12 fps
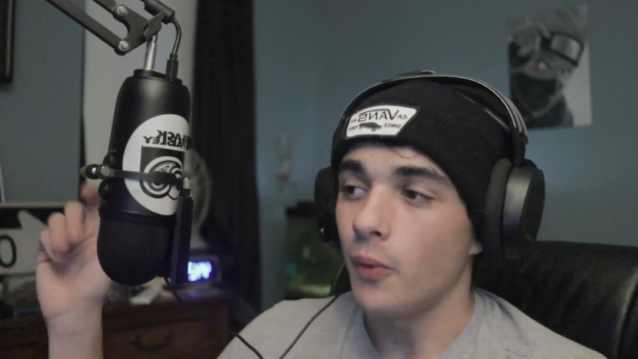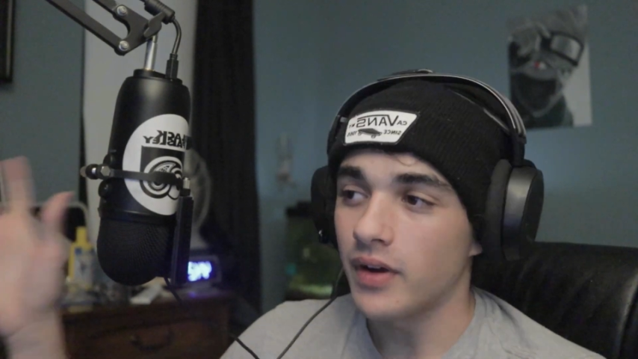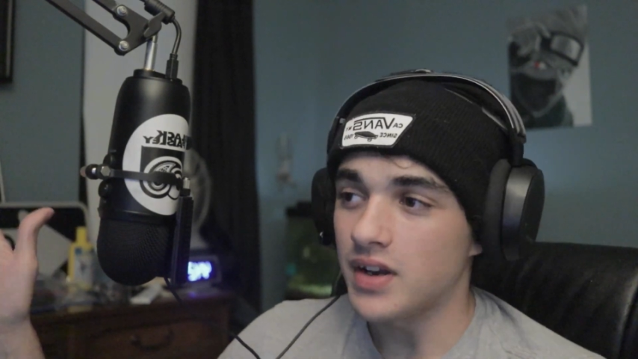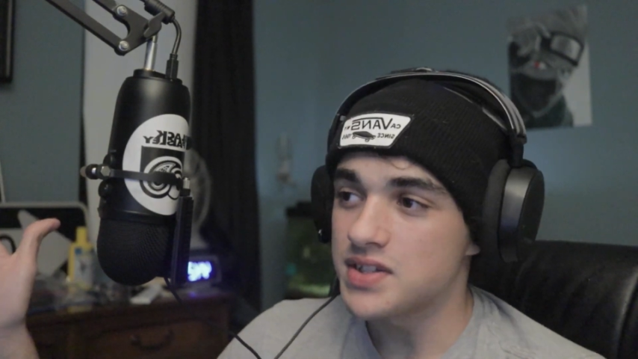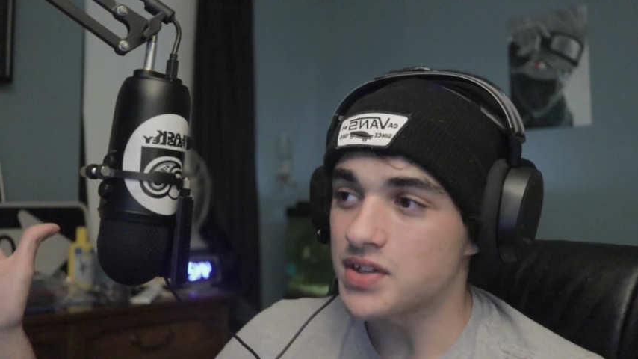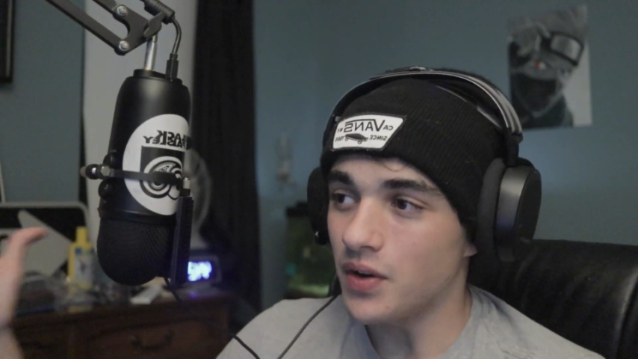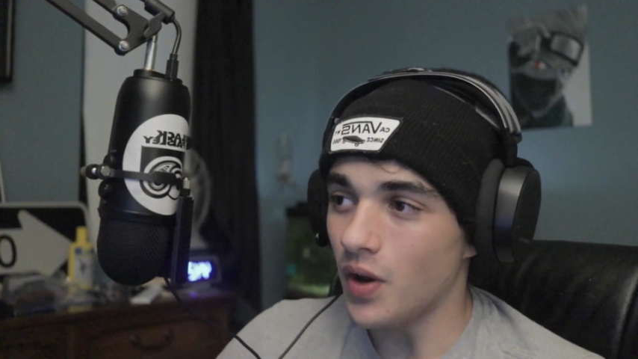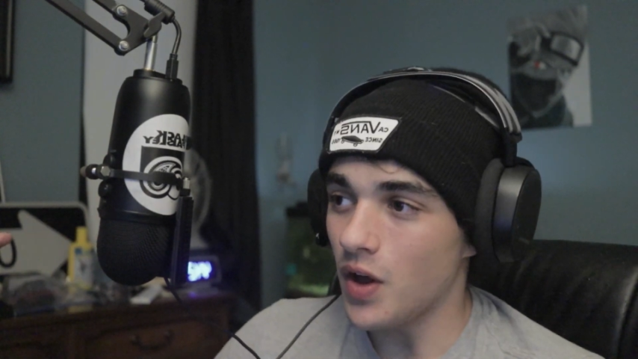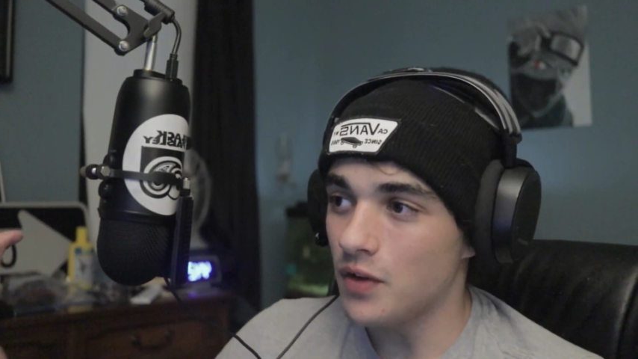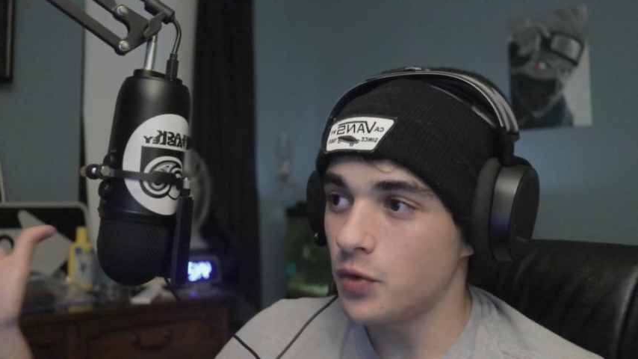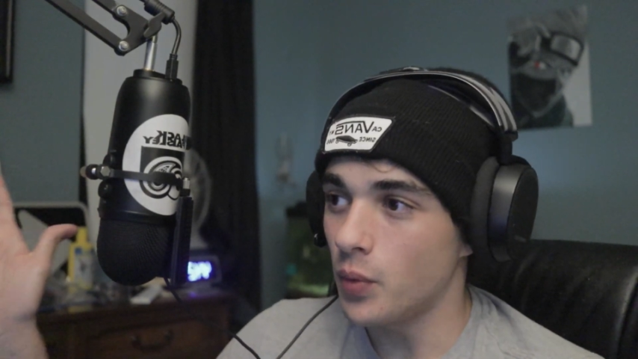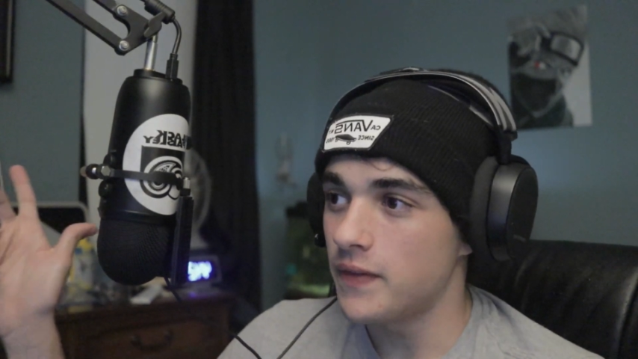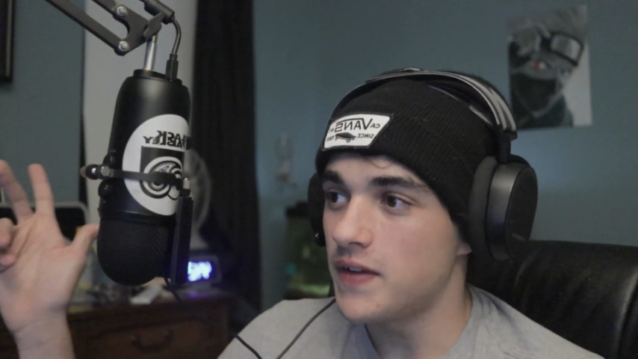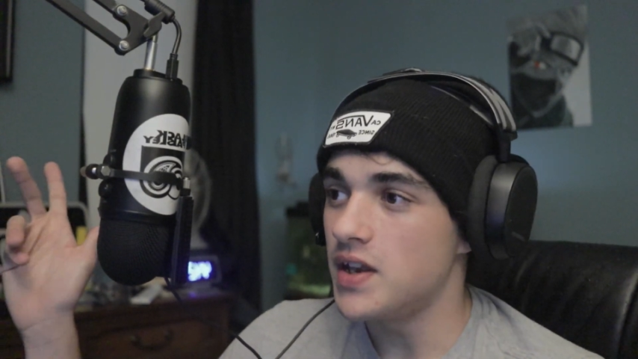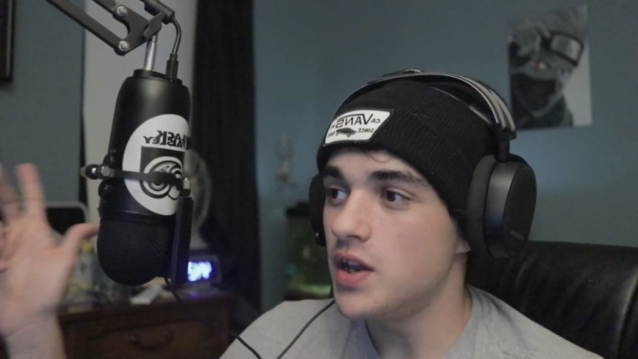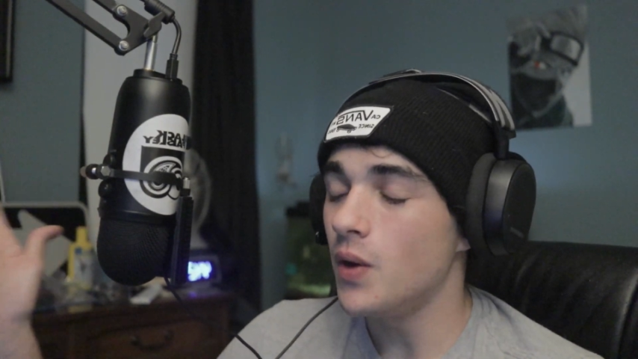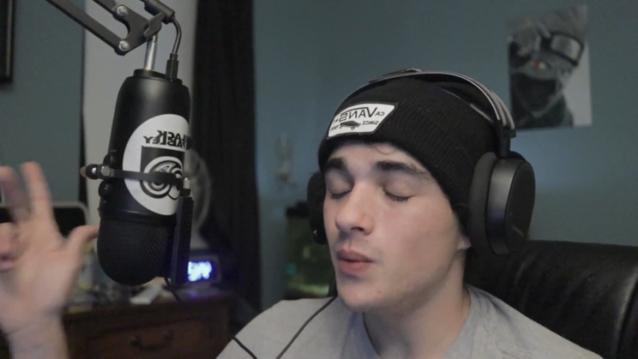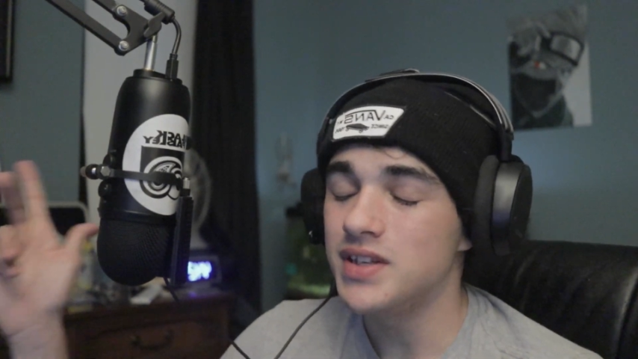We're going to start off with
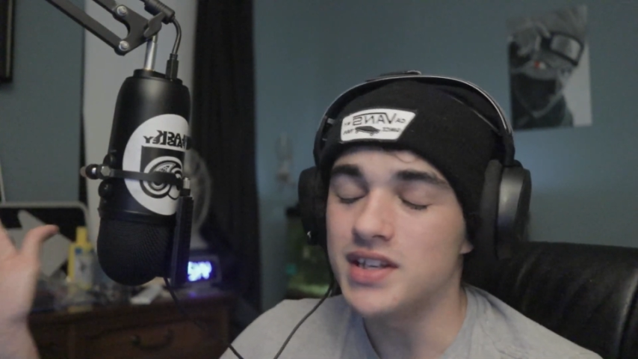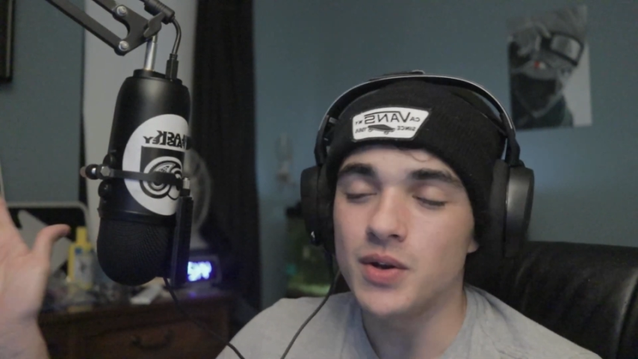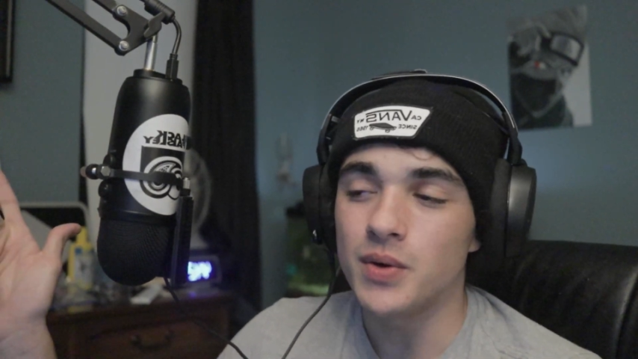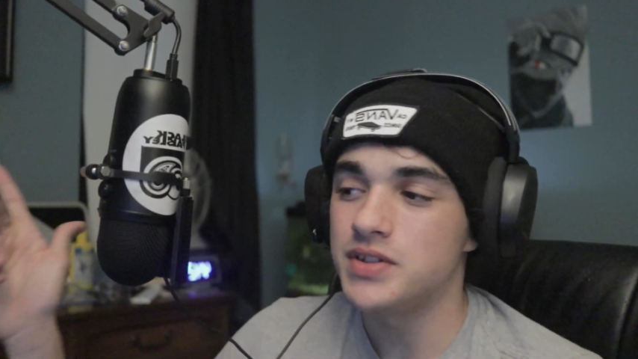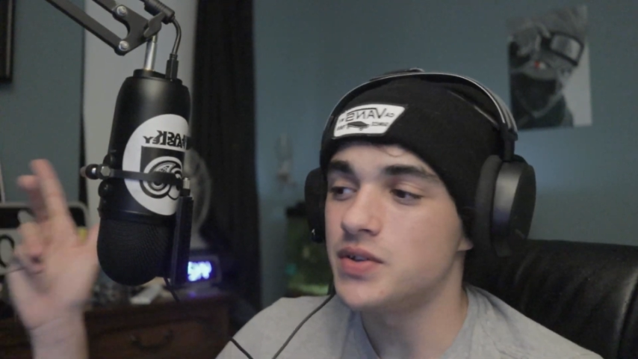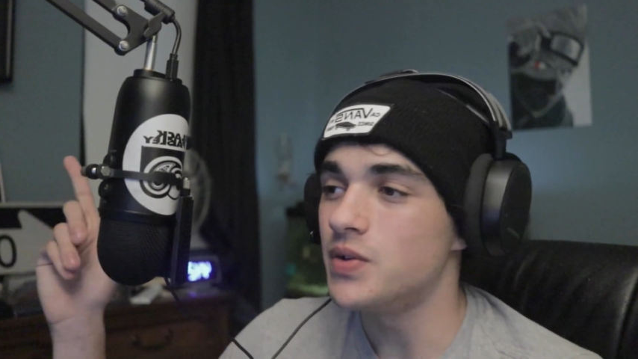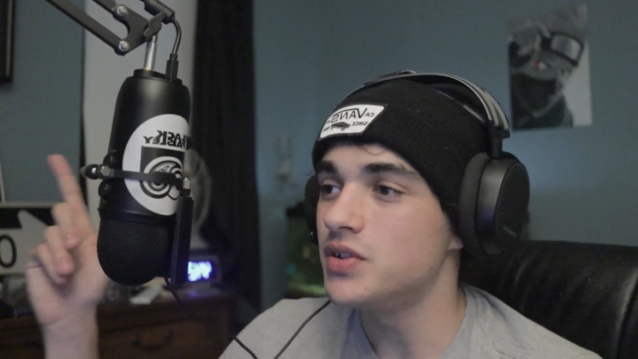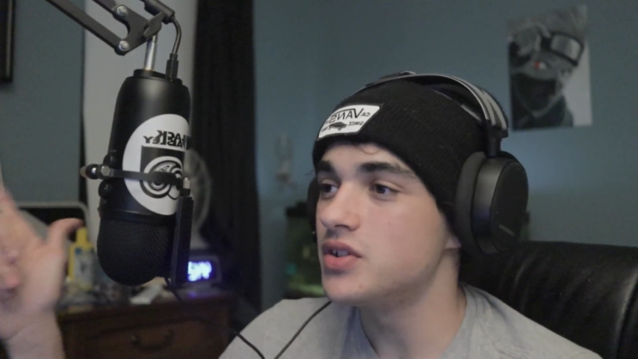no denoiser